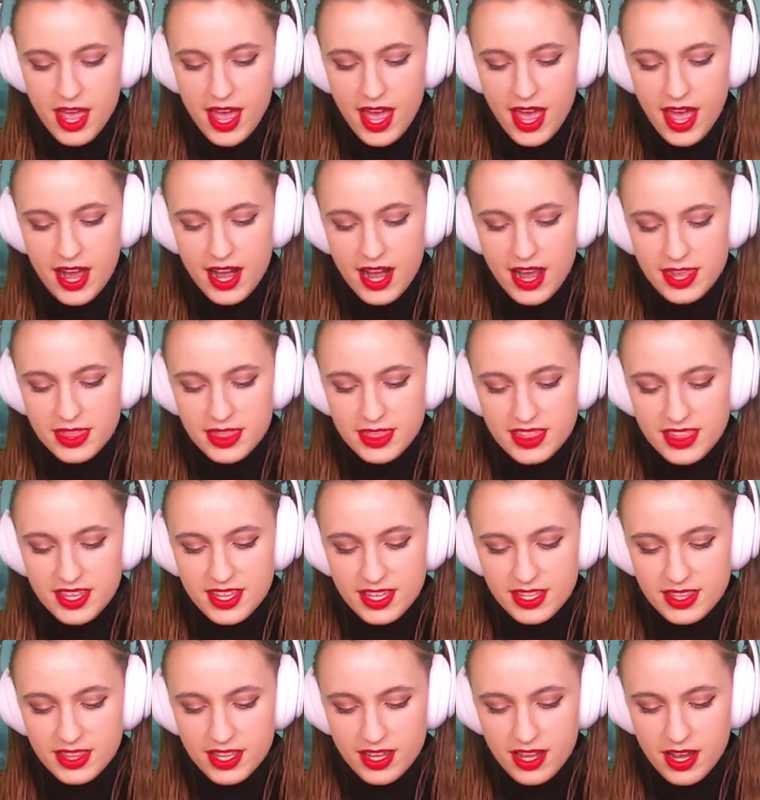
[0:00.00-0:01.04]
And I
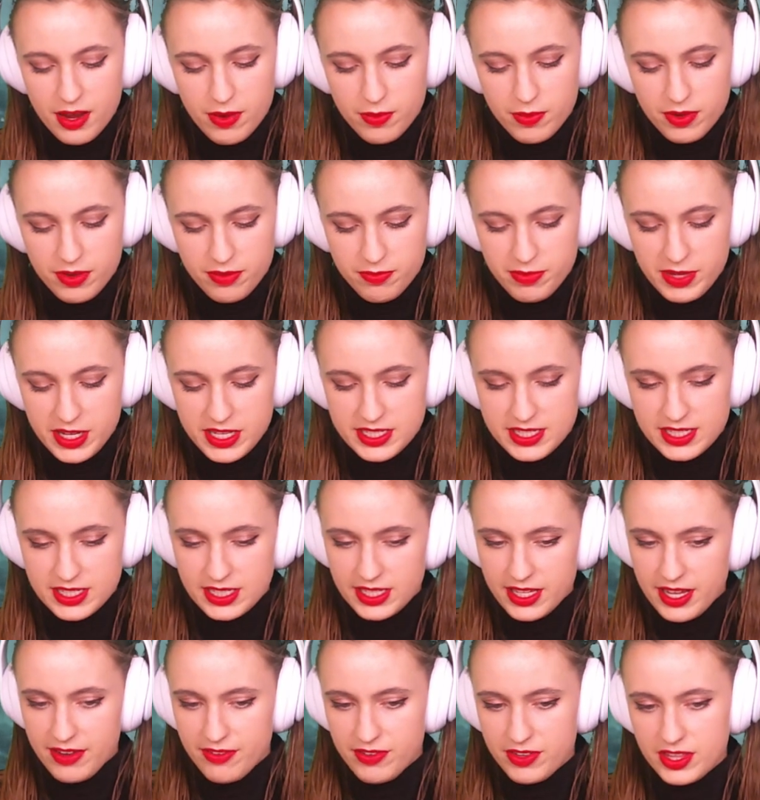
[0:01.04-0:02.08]
think they got rid of
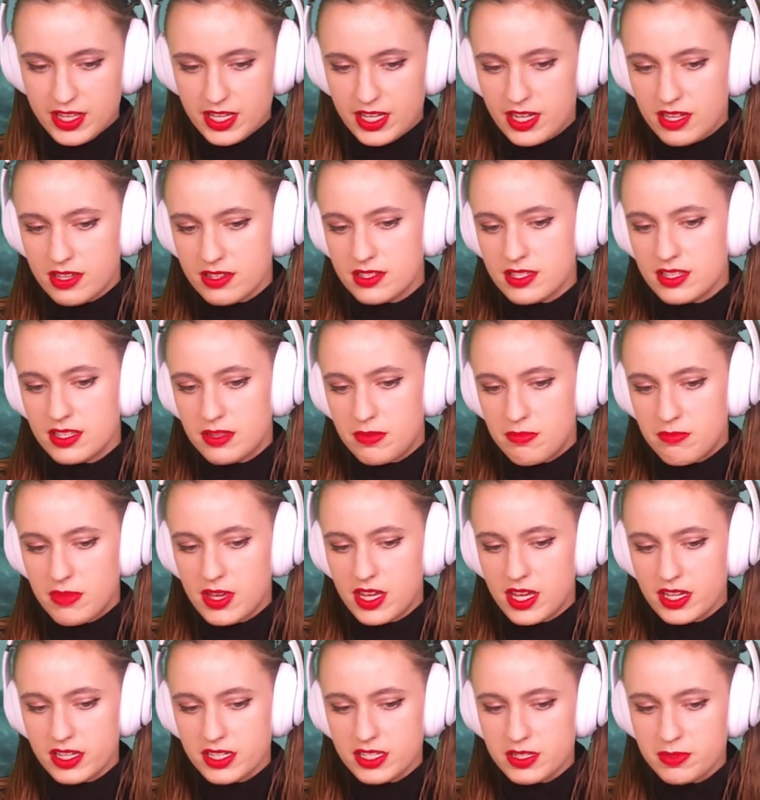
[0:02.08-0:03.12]
basically everything else in the
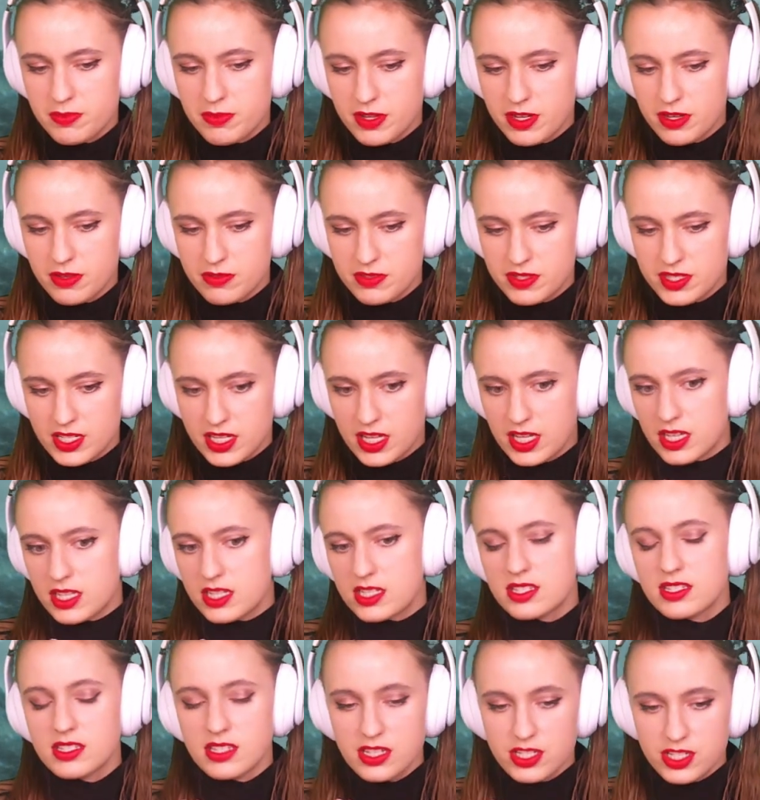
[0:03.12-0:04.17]
mix, but it was like
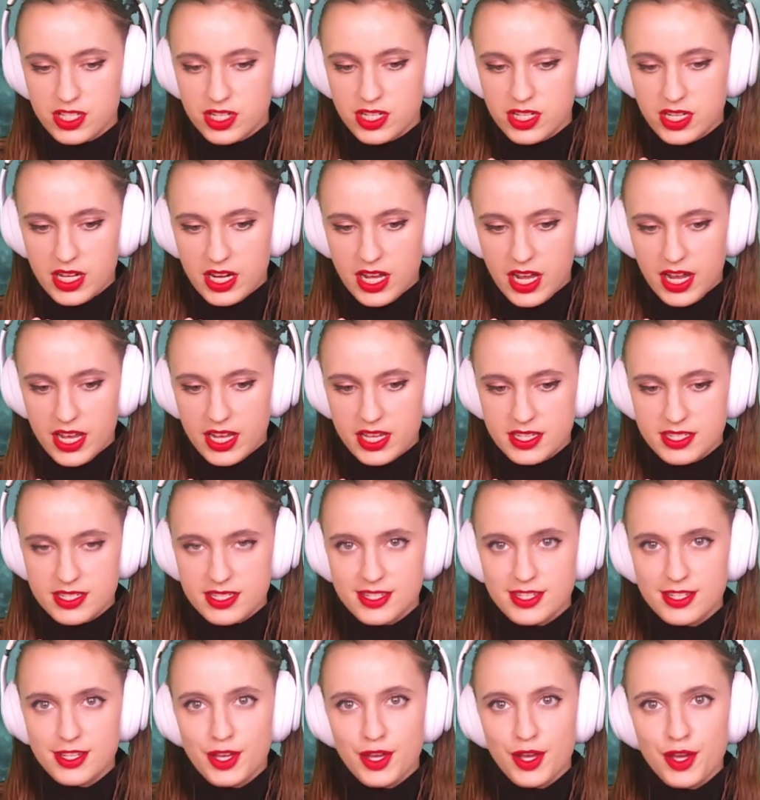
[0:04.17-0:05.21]
such a
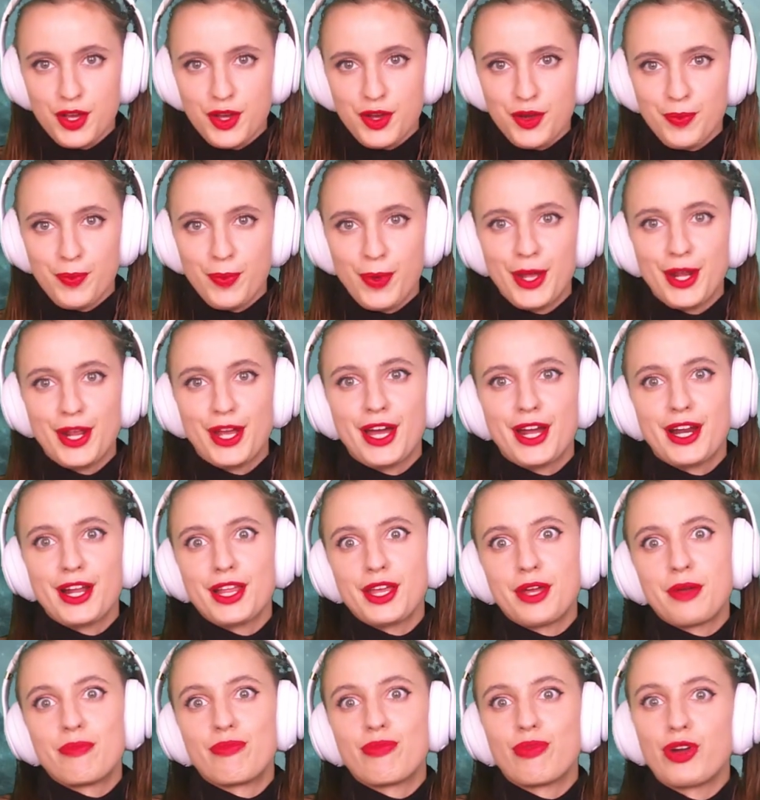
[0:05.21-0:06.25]
nice way to kind of
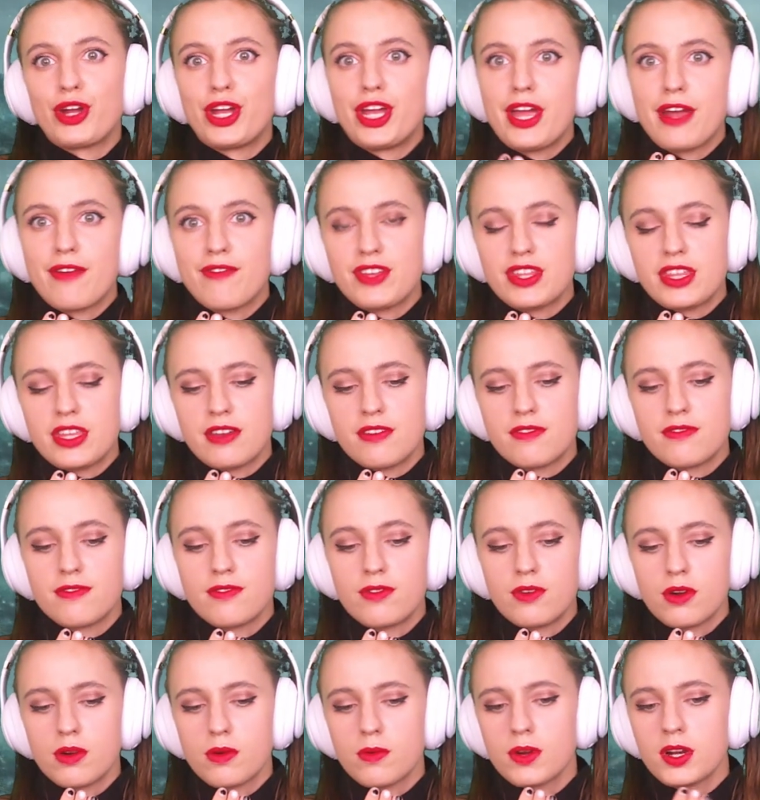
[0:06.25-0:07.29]
like bring everything
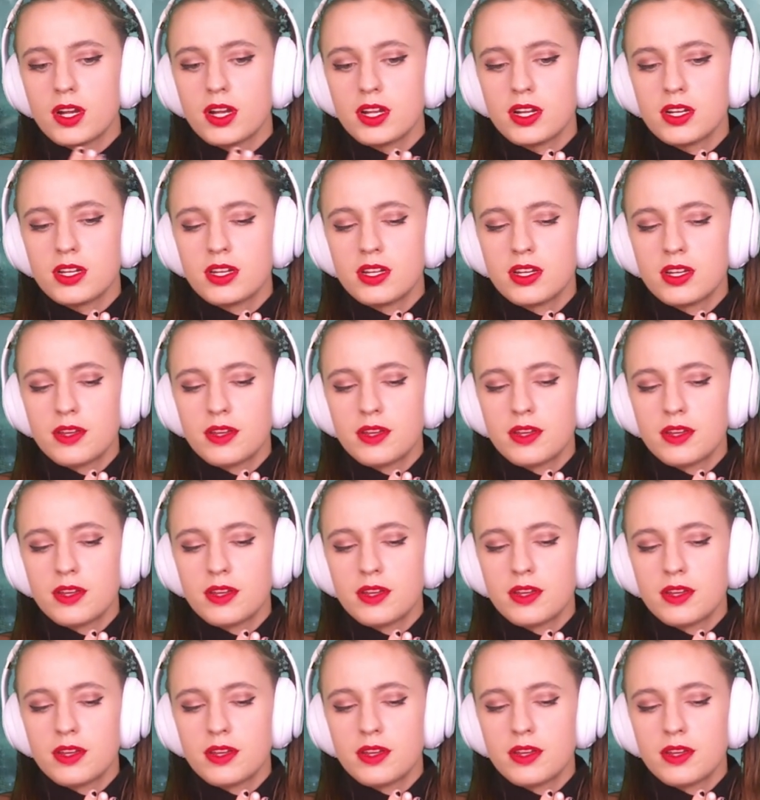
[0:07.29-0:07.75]
forward.